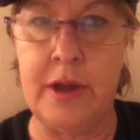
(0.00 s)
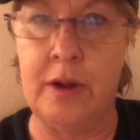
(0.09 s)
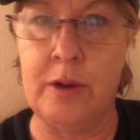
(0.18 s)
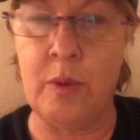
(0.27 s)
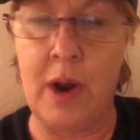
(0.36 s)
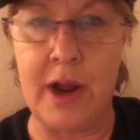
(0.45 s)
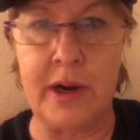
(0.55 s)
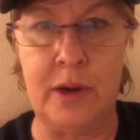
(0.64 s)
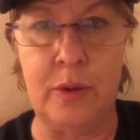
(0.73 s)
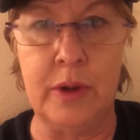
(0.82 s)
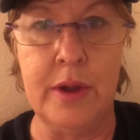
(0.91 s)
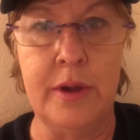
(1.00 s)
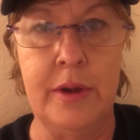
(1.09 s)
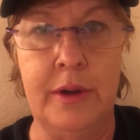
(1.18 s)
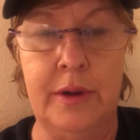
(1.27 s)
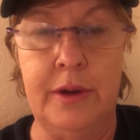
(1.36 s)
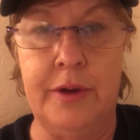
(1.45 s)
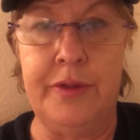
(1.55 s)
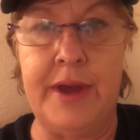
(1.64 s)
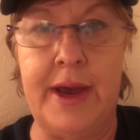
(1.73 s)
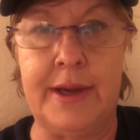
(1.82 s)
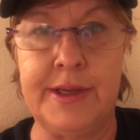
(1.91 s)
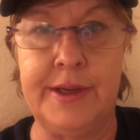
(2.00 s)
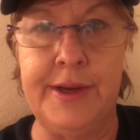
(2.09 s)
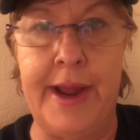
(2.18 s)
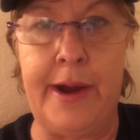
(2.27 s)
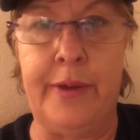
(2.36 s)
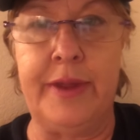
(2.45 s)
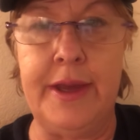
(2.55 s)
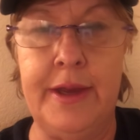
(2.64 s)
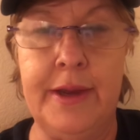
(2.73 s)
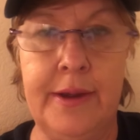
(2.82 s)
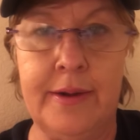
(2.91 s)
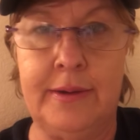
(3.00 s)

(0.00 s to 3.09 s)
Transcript: Colorado, that now the